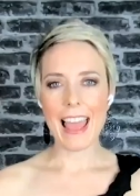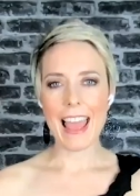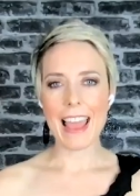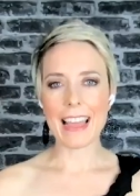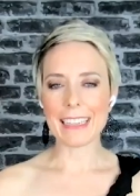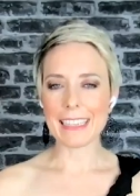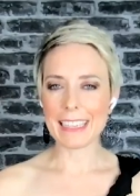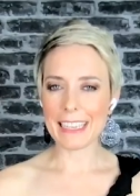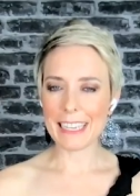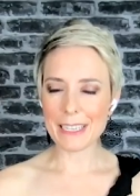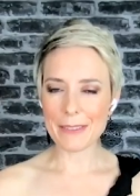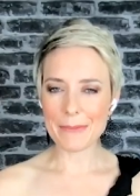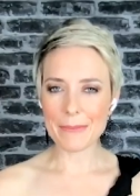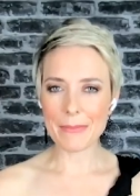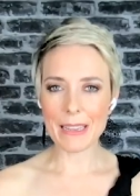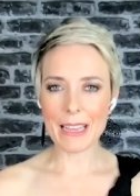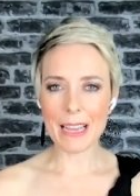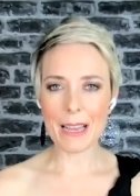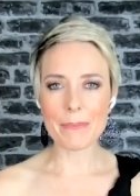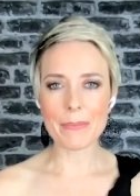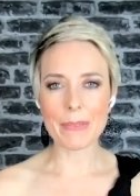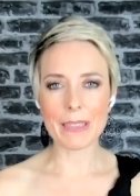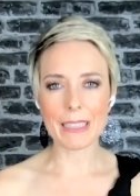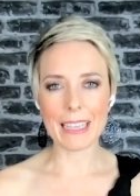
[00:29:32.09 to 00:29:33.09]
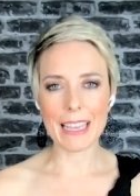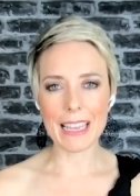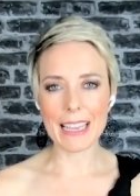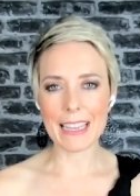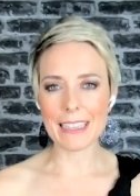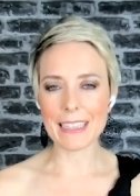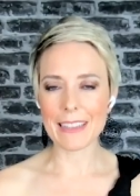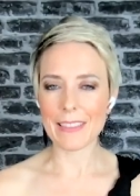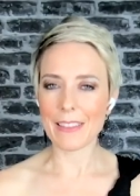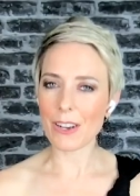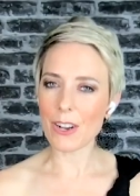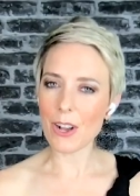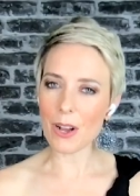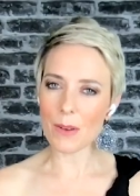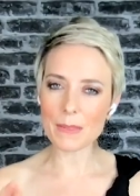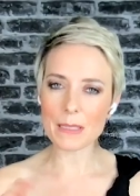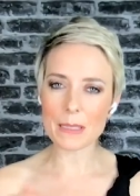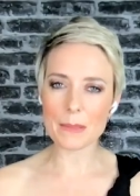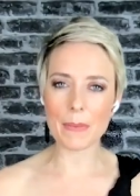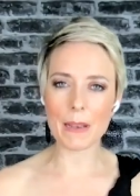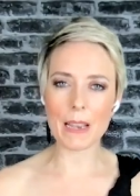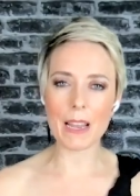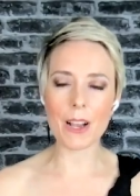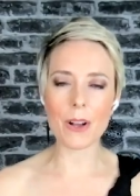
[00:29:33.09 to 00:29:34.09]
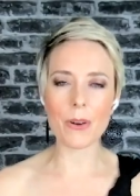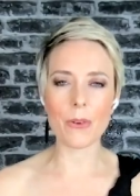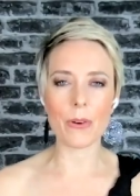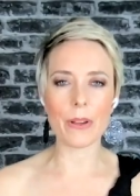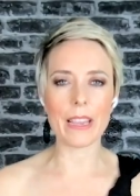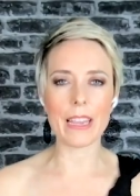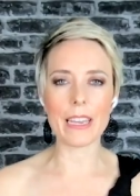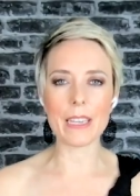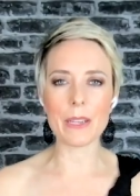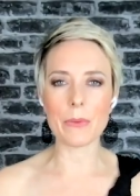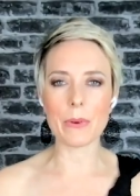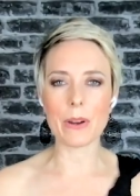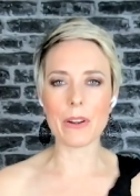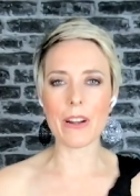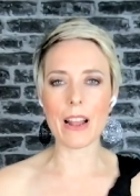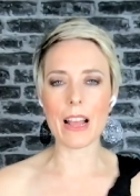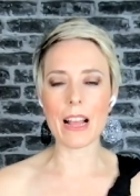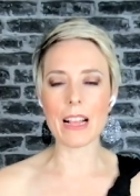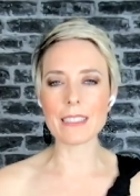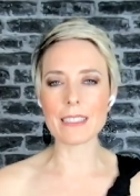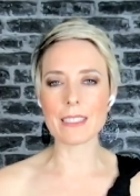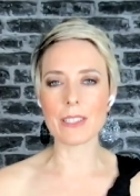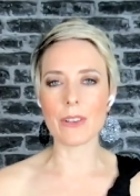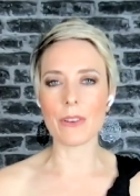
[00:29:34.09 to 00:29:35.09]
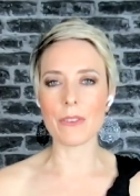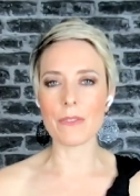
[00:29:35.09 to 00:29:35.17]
and hit me up again in the comments below or anywhere else.